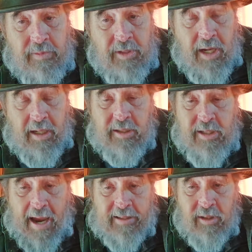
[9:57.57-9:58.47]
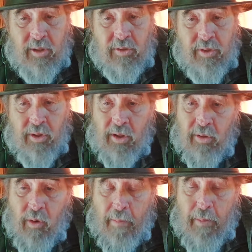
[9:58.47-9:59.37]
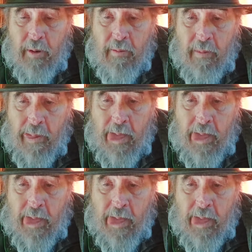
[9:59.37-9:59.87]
Take a tactical nuclear weapon,